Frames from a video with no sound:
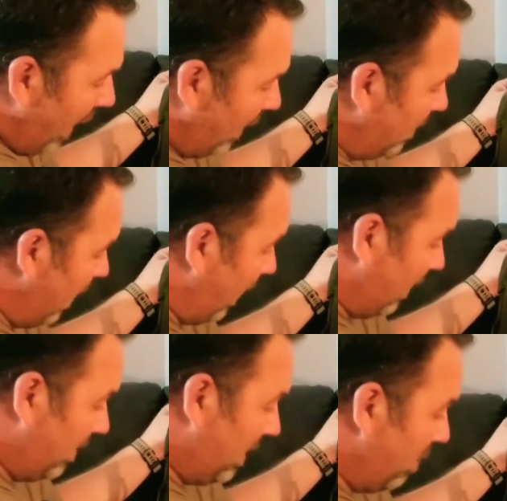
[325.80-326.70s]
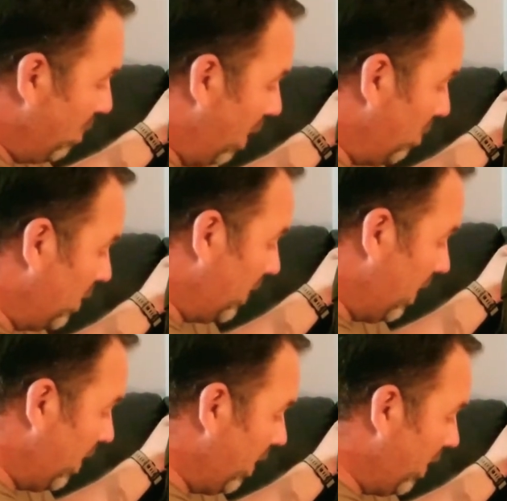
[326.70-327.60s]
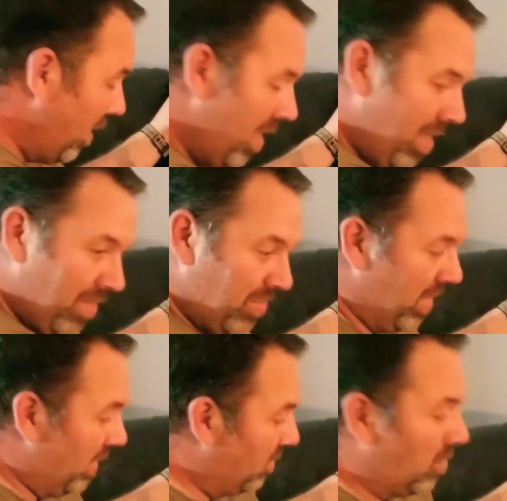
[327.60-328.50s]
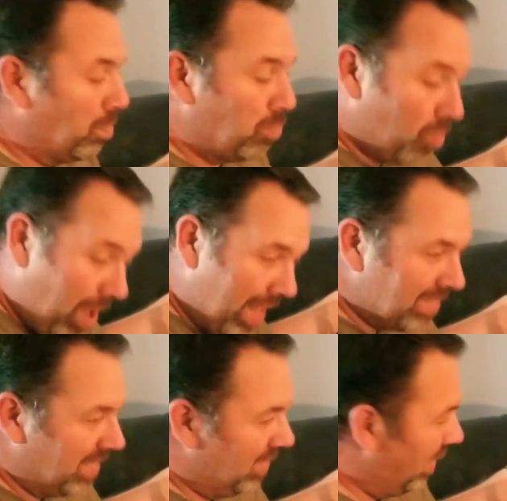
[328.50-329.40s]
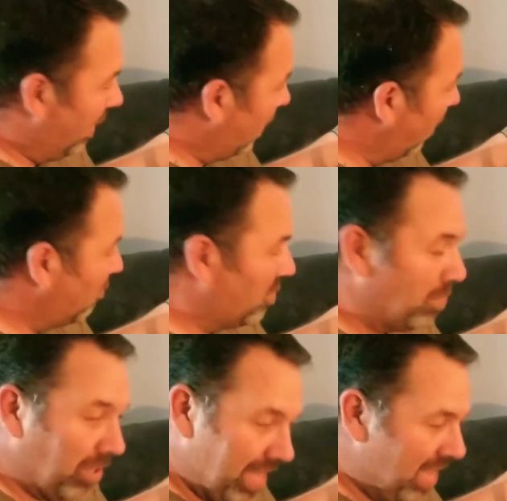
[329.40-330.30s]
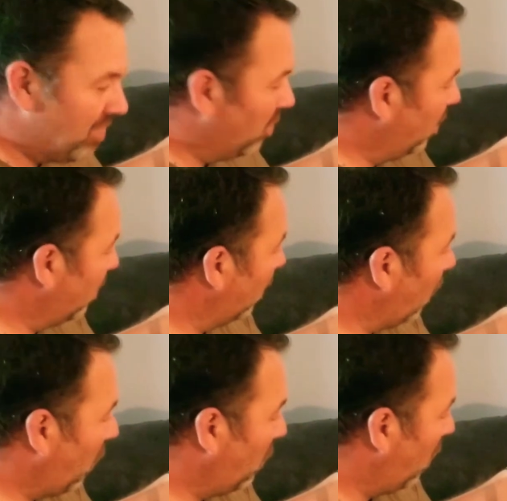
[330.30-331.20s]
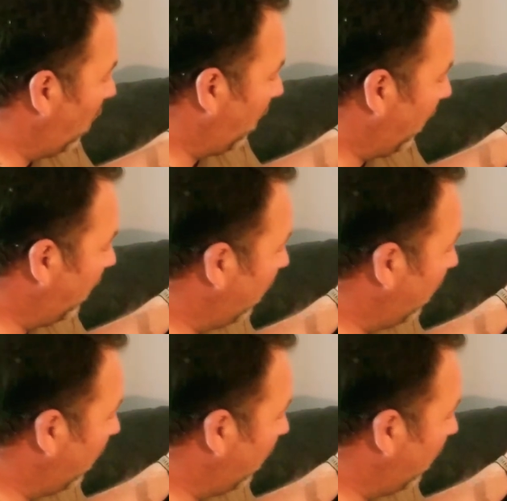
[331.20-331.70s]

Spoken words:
It's like a seatbelt material that is surprisingly comfortable, even with a load on it.